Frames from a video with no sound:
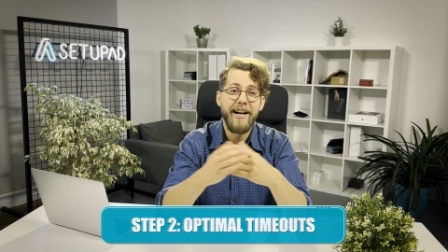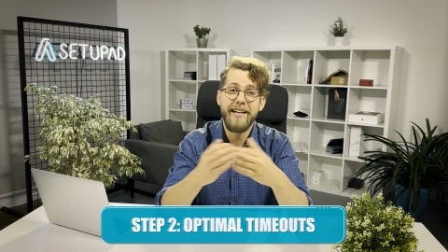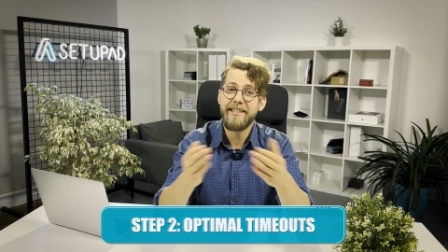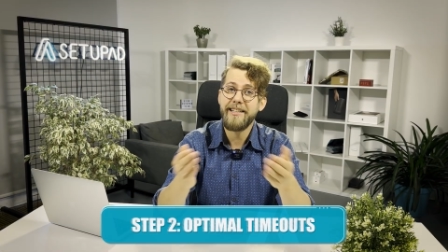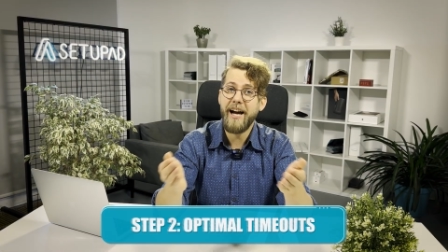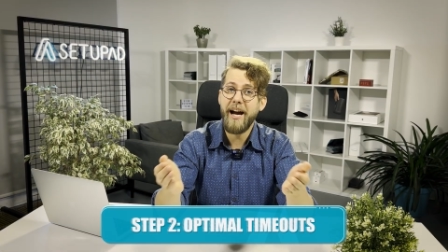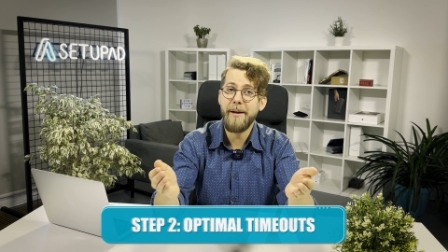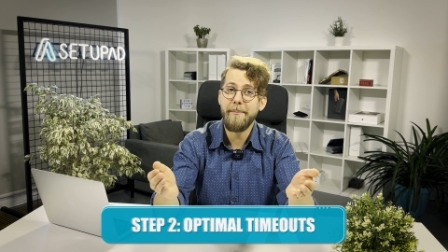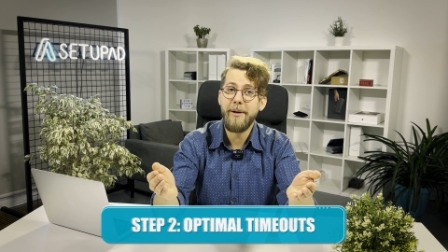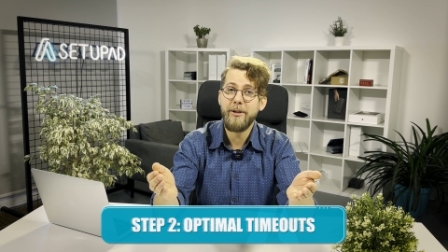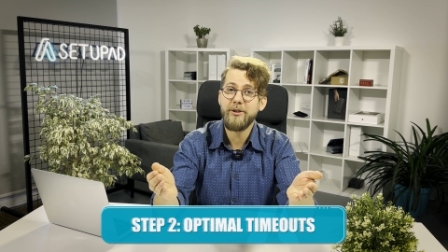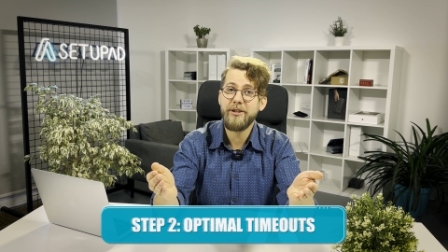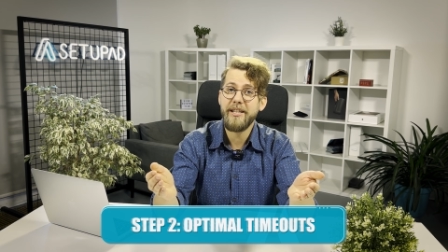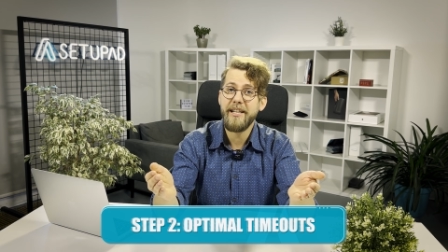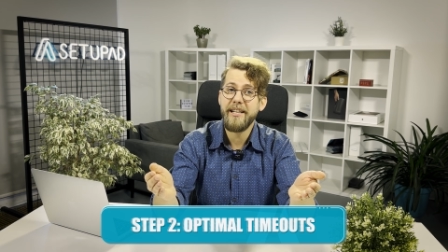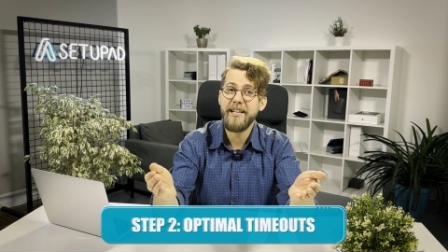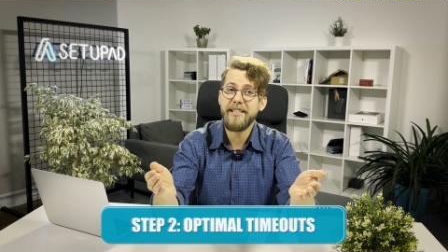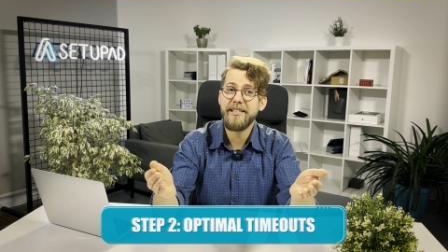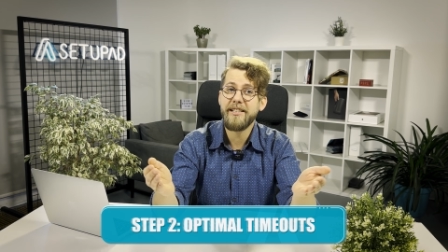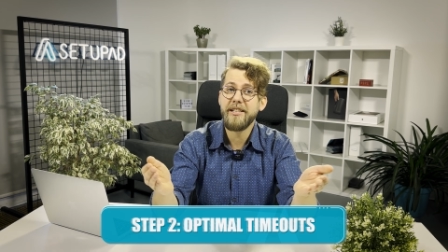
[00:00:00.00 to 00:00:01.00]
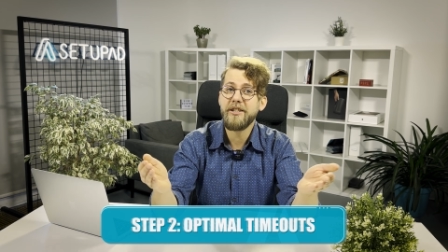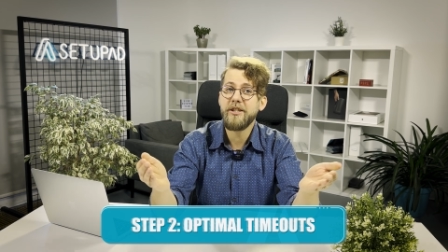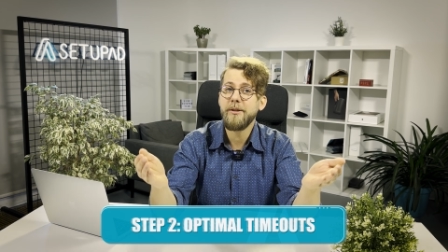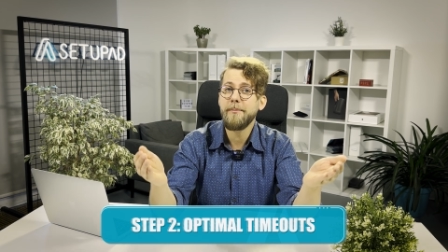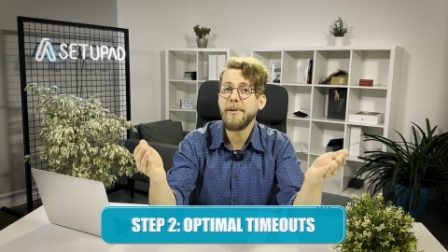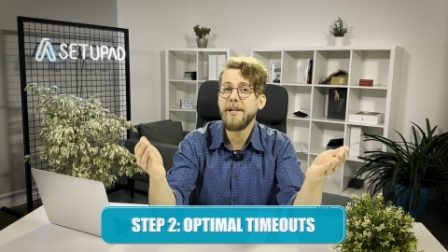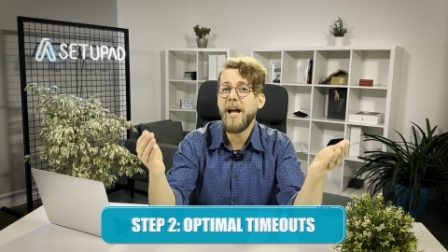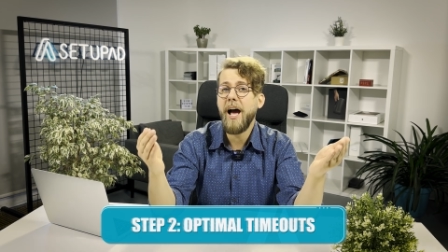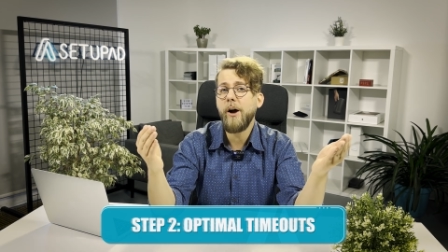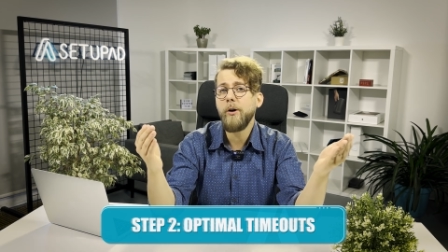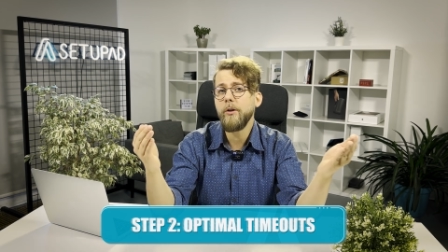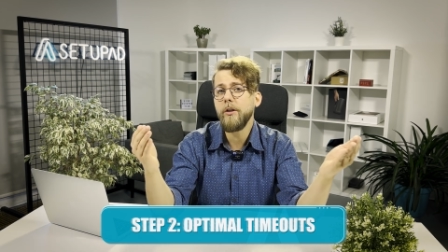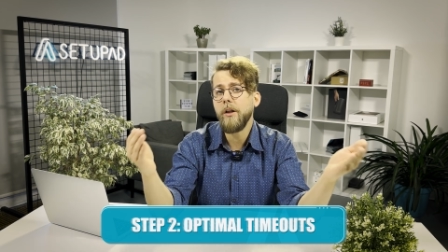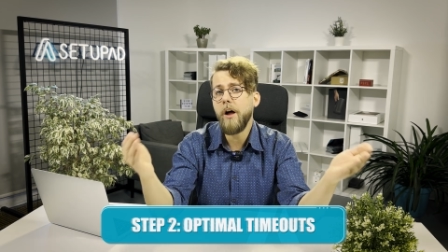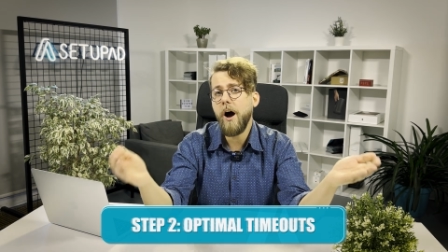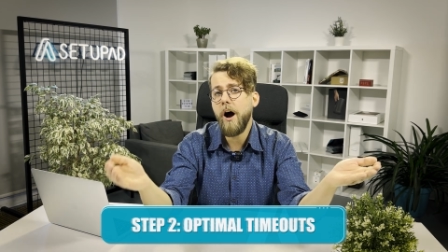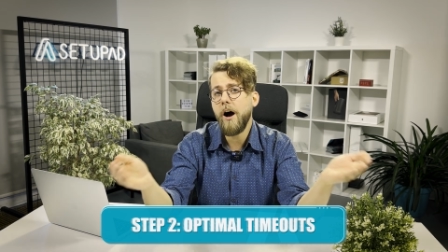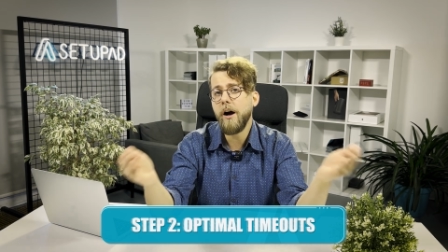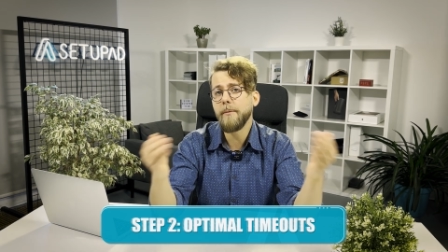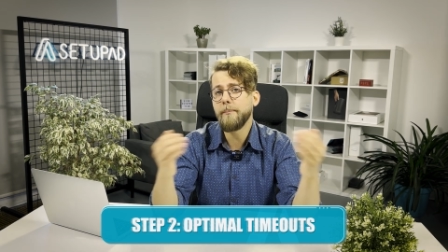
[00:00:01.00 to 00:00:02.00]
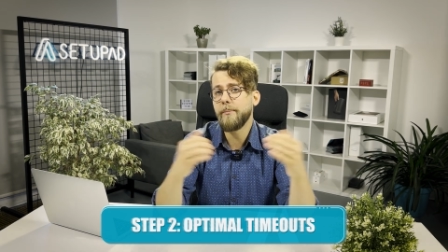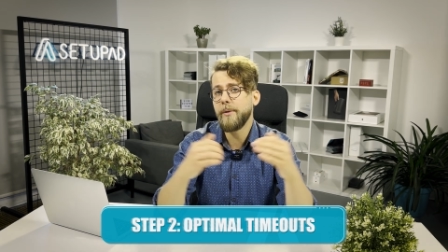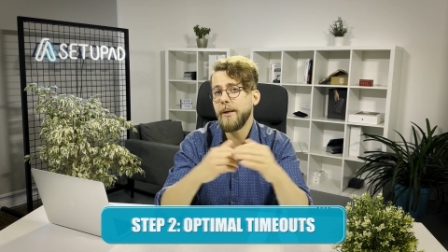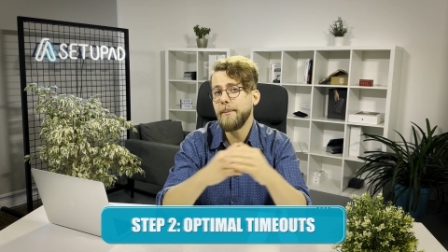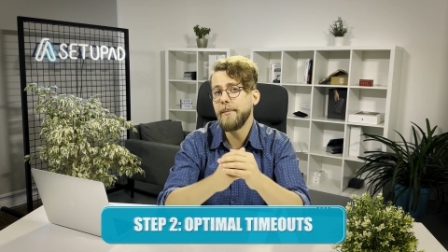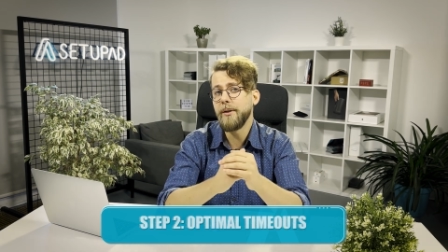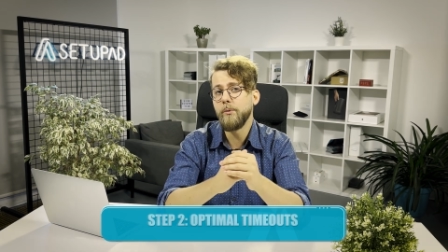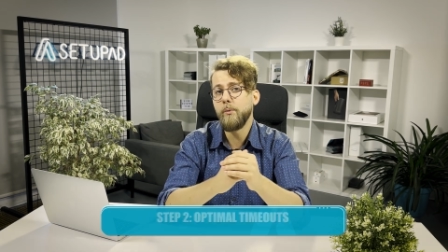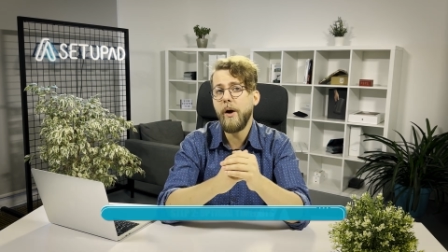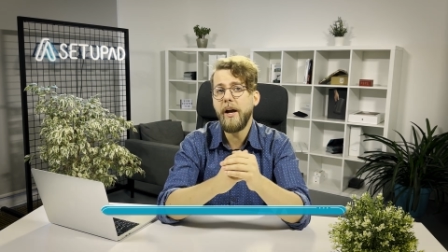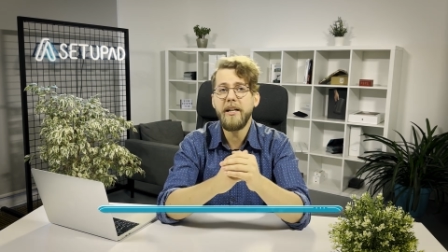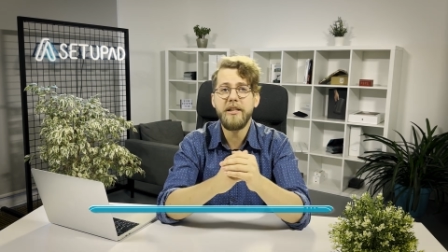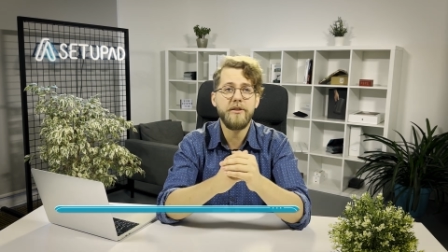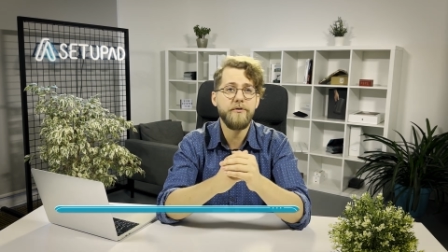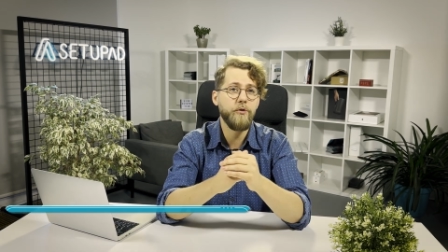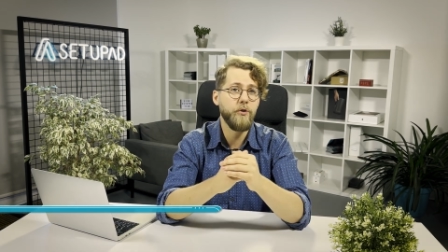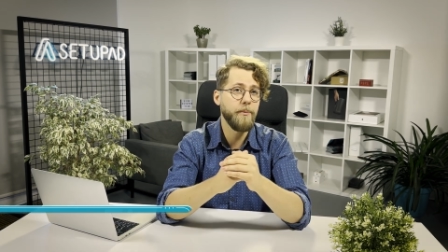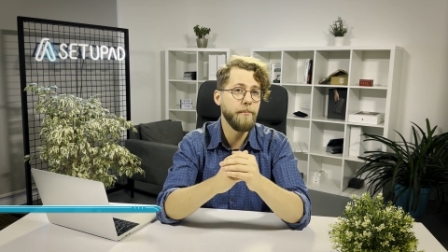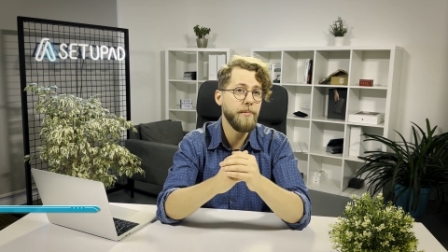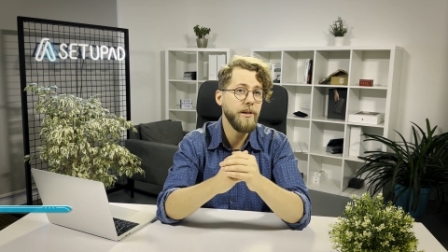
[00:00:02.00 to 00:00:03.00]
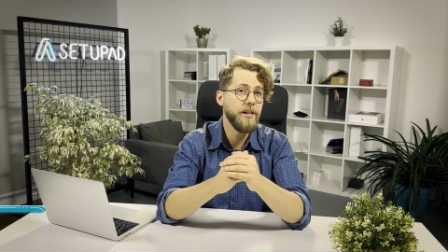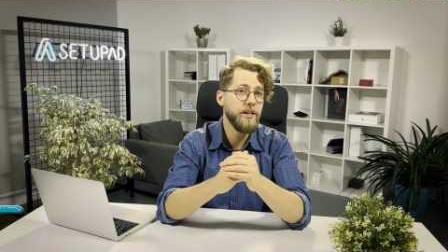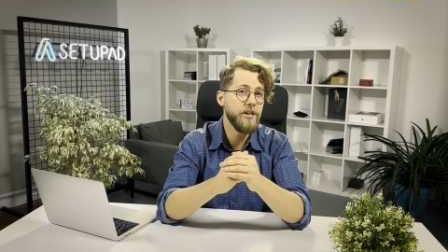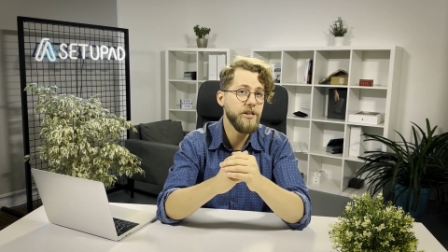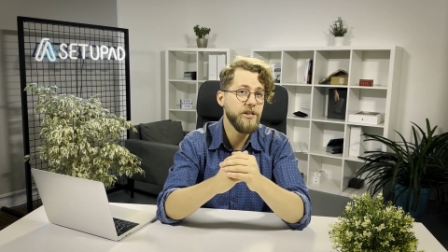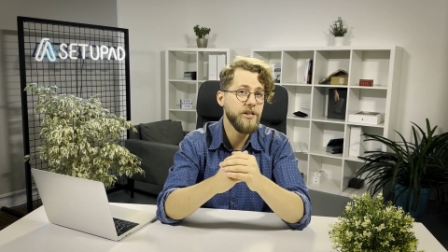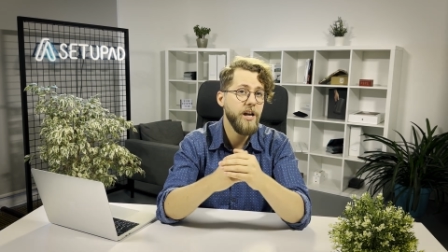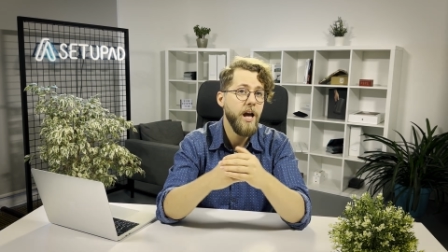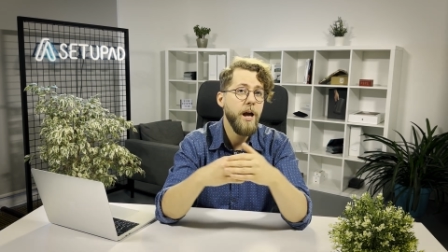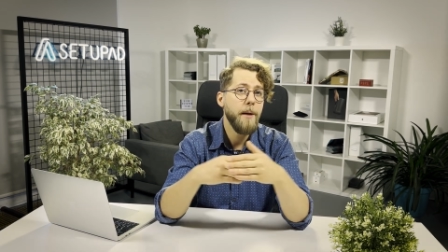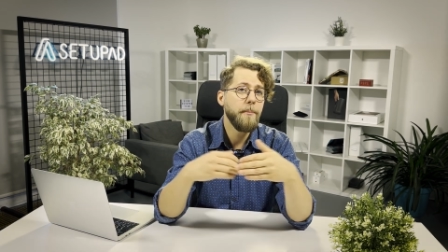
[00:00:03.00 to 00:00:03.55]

Timeout settings determine how long prebid waits for bidders